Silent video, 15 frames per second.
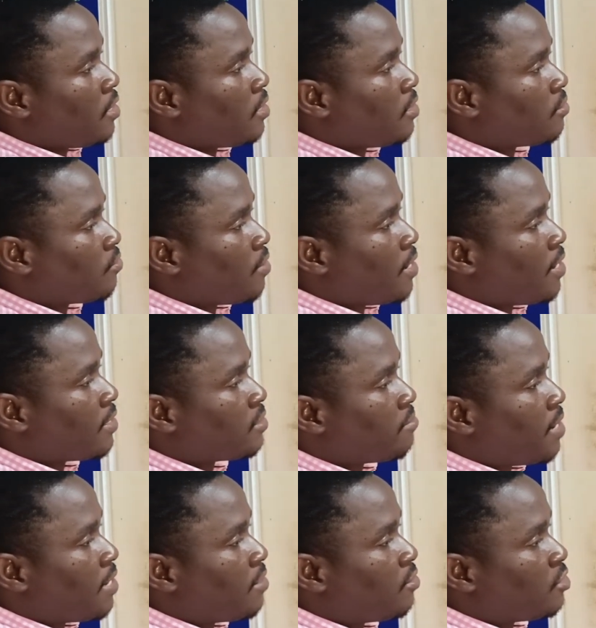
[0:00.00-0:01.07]
into s
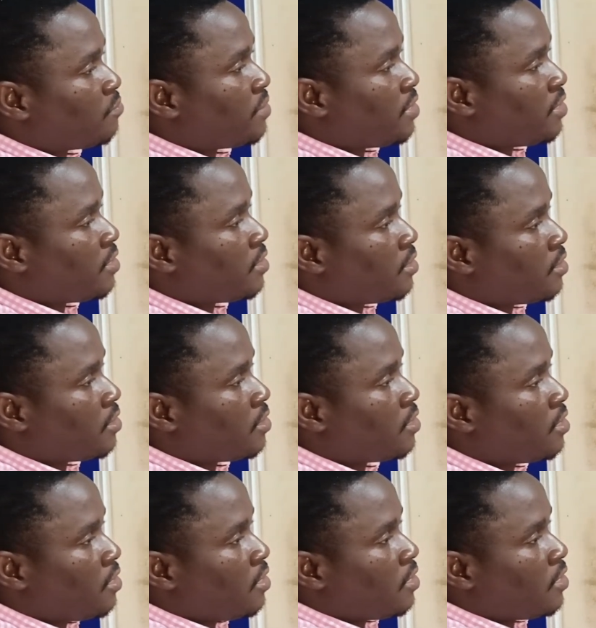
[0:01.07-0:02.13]
minus b
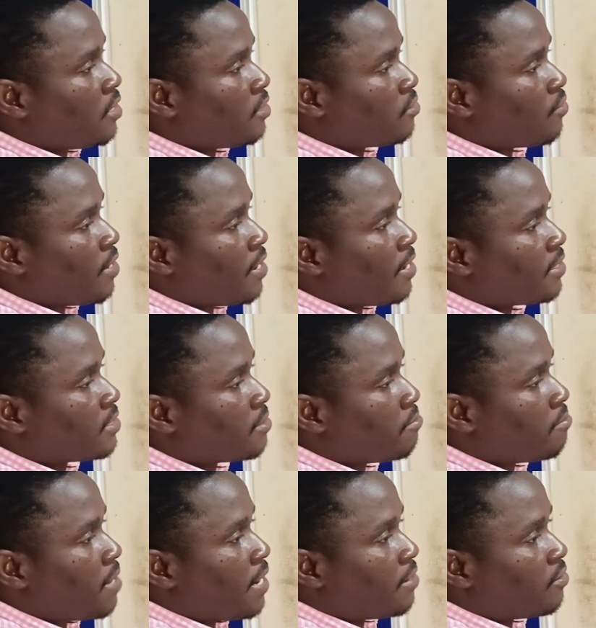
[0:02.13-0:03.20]
into s
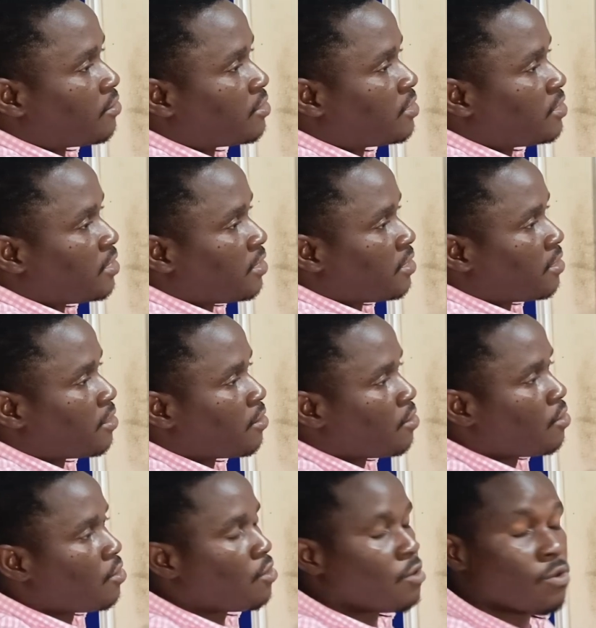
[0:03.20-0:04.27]
minus c,
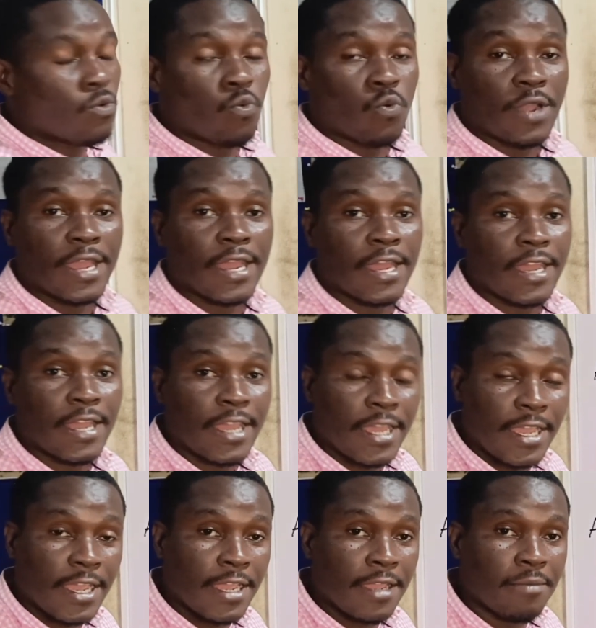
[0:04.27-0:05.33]
where
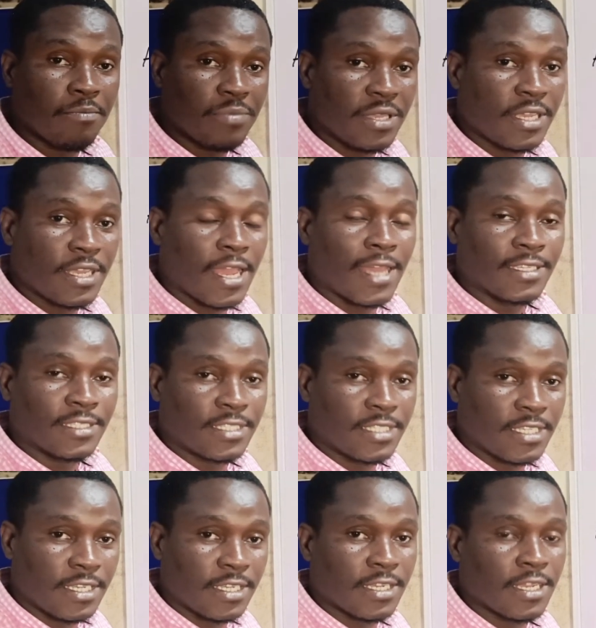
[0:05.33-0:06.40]
a, b, and
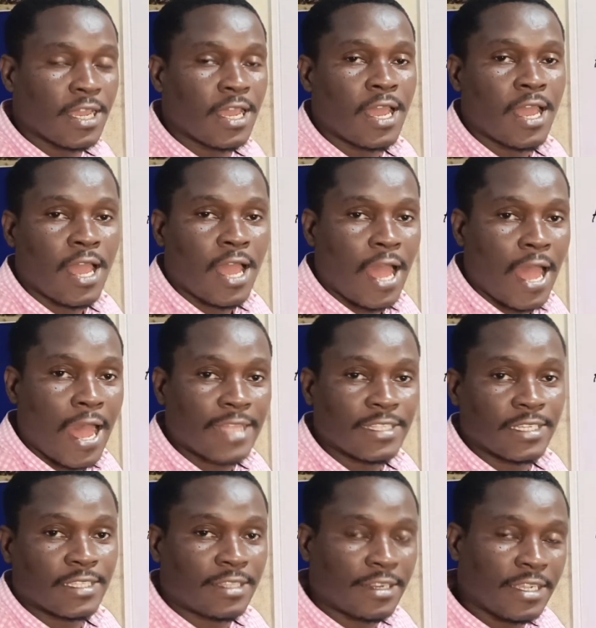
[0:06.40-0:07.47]
c are
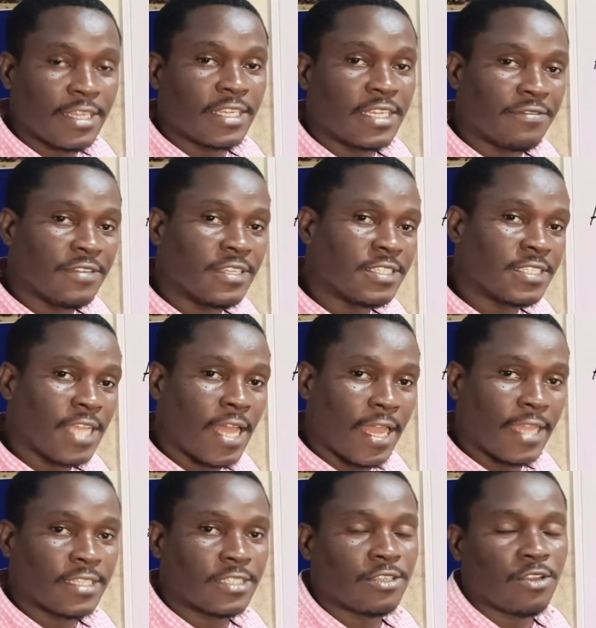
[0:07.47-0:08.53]
the three given
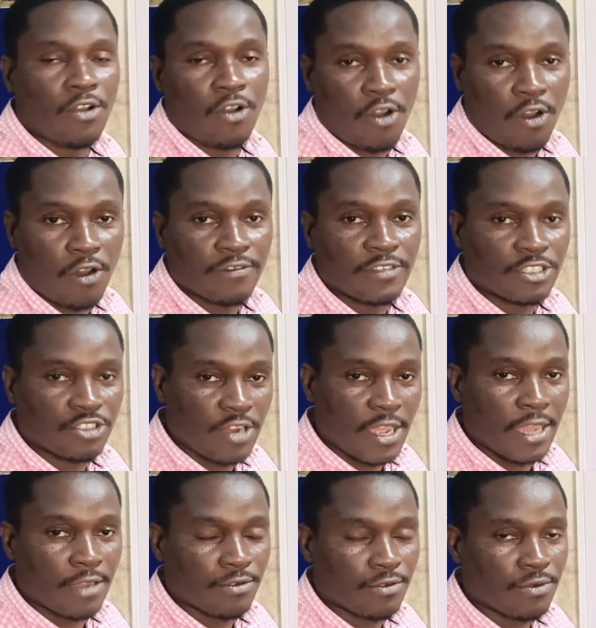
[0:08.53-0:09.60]
sides of the
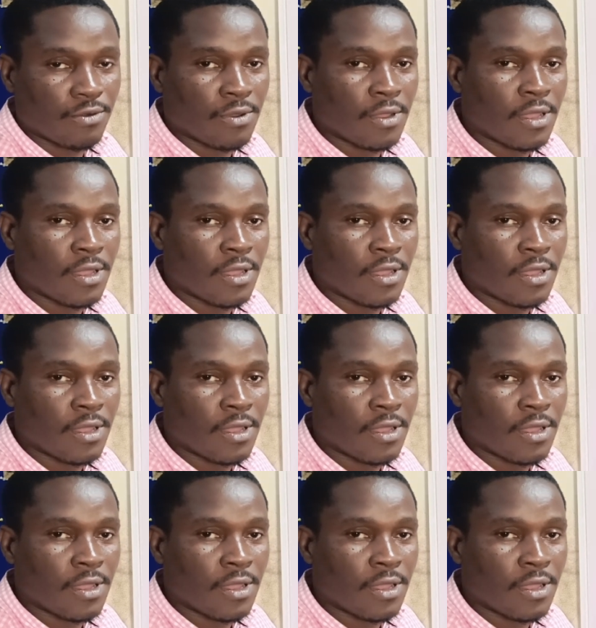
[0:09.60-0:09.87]
triangle,